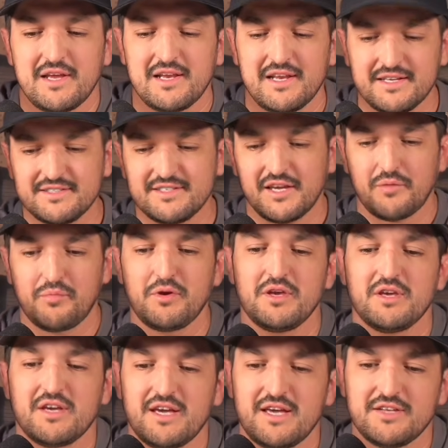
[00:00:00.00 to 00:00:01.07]
Let's take a
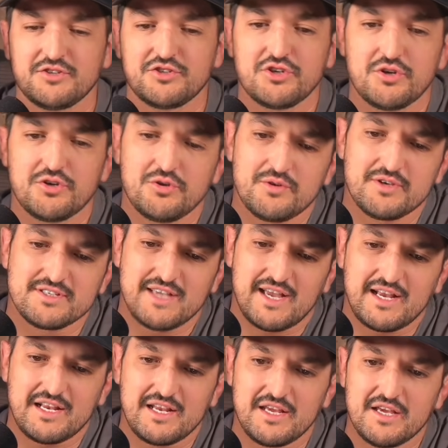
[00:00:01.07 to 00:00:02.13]
peek and show you
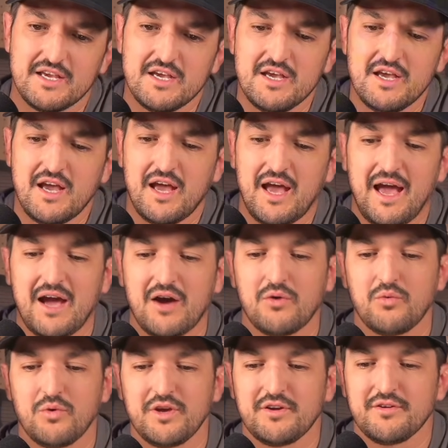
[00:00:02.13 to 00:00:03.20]
exactly how
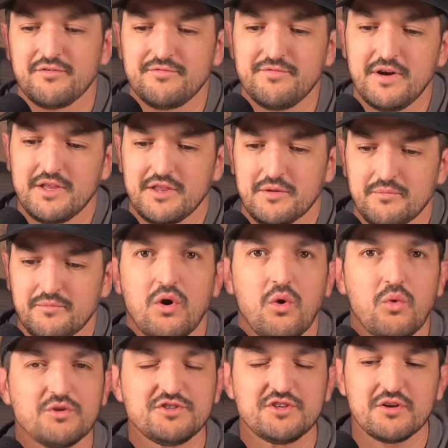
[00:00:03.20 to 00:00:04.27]
we can find them.
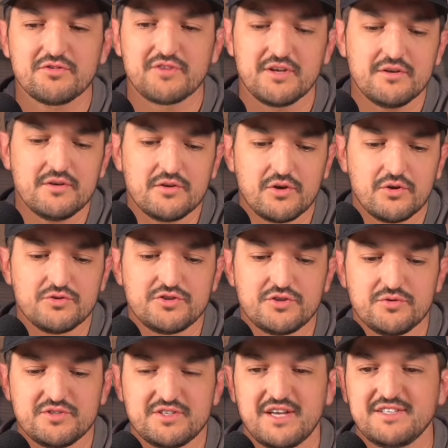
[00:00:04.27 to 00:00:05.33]
Once you're logged in, go to
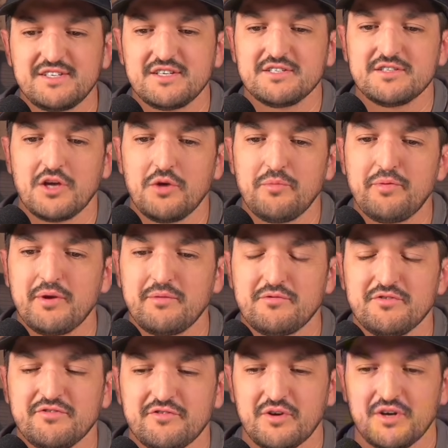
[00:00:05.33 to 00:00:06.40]
Settings, open up your
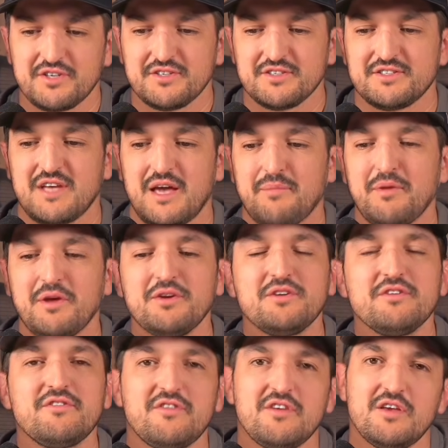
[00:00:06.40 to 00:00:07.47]
Integrations tab. Now you can
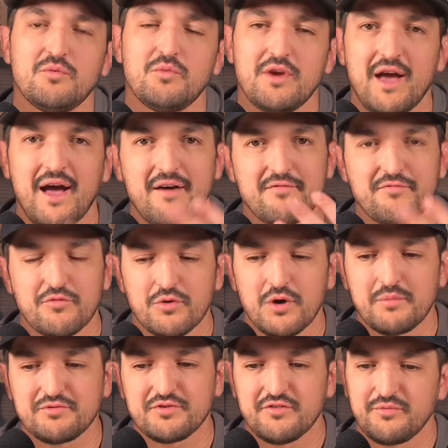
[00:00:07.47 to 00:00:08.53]
see we have 4
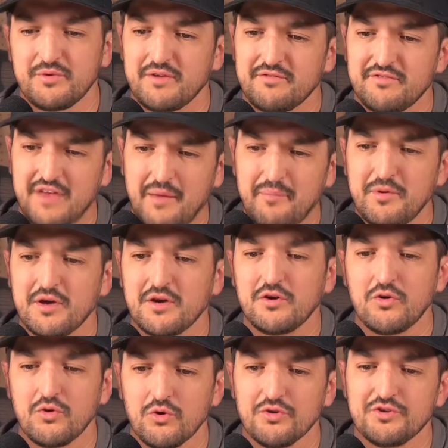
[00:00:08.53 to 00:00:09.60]
options. We have Zapier,
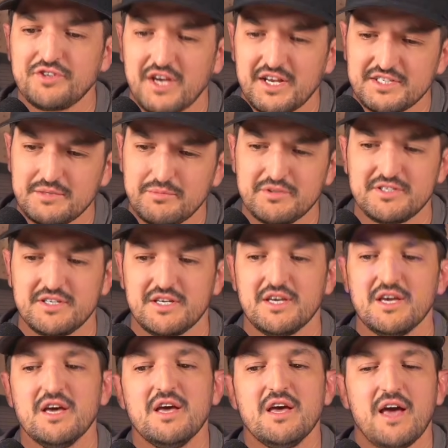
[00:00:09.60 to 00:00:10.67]
Claude, ChatGPT,
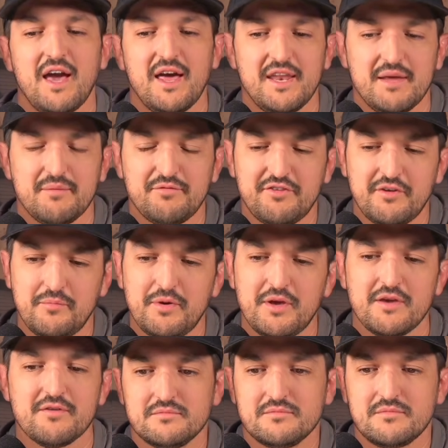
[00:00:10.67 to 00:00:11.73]
and
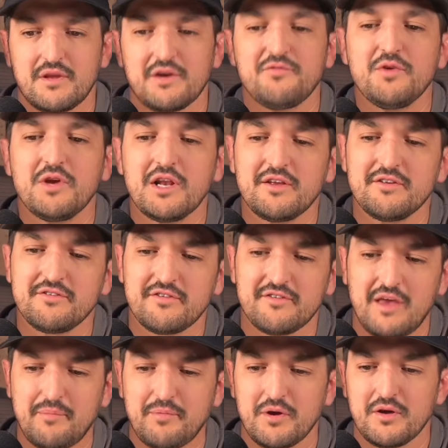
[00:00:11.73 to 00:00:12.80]
MCP. Now, if we click into
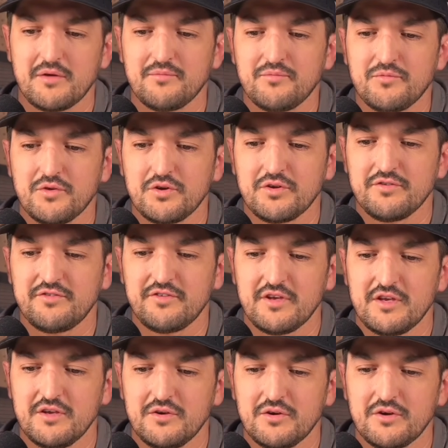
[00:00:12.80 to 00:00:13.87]
Zapier, you can
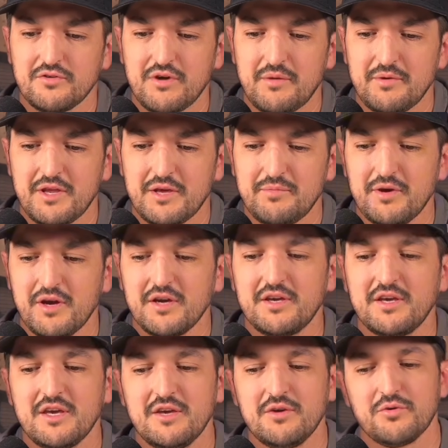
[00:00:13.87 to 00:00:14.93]
see you can grab an API
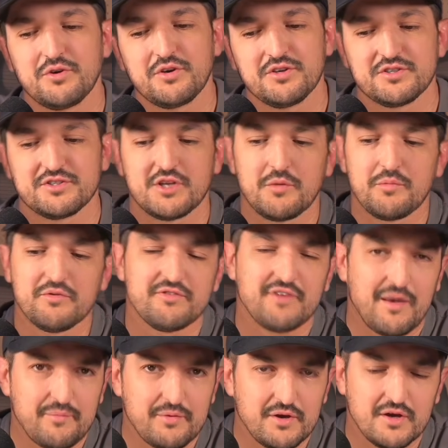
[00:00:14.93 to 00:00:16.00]
key or you can just open
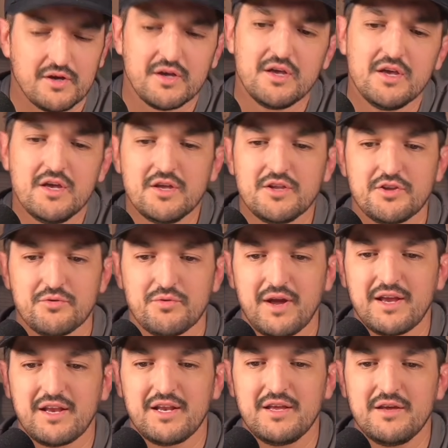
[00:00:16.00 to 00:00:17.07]
Zapier
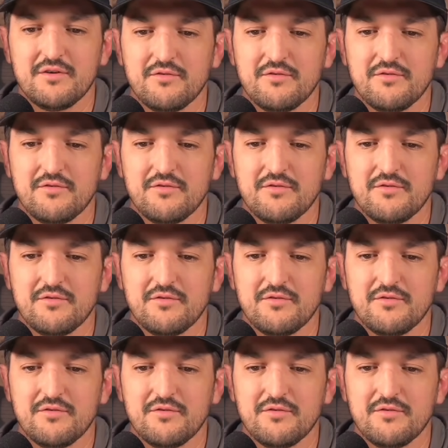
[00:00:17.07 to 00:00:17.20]
directly.